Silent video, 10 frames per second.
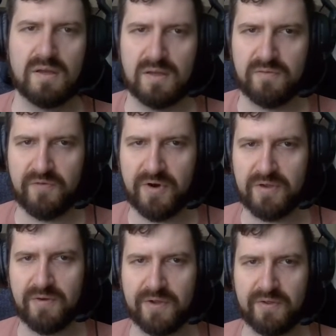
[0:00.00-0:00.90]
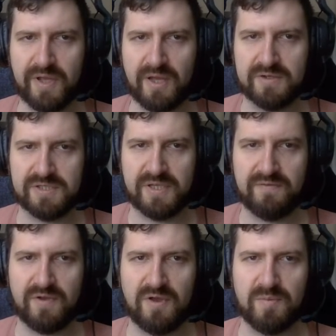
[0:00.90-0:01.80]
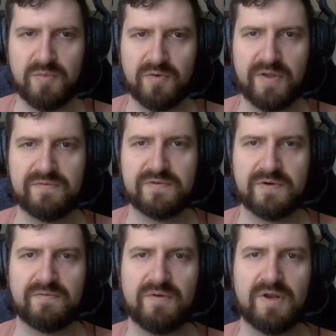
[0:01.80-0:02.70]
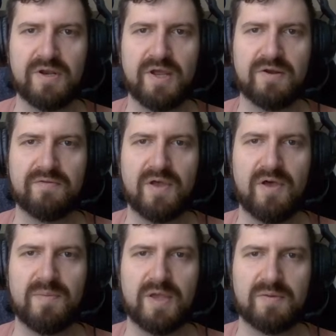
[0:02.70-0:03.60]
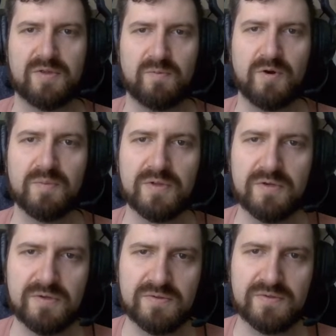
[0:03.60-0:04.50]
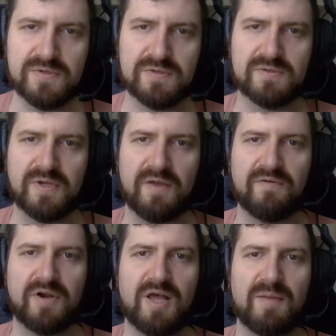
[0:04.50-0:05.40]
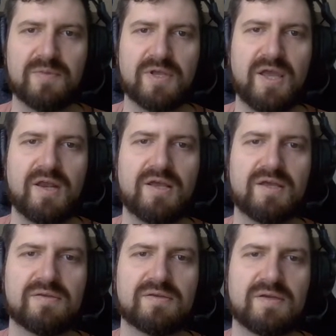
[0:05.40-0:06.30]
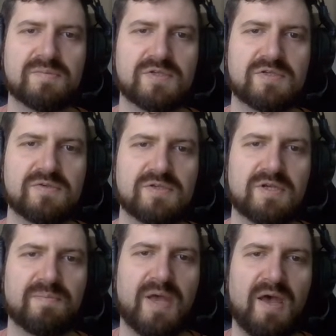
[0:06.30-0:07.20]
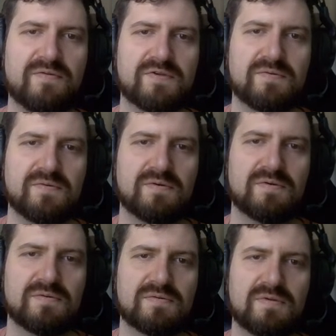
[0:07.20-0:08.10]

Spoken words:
very quickly, I'll just give you all a brief sort of rundown of how I make the word balloons. Not very complicated. I'm just using a path tool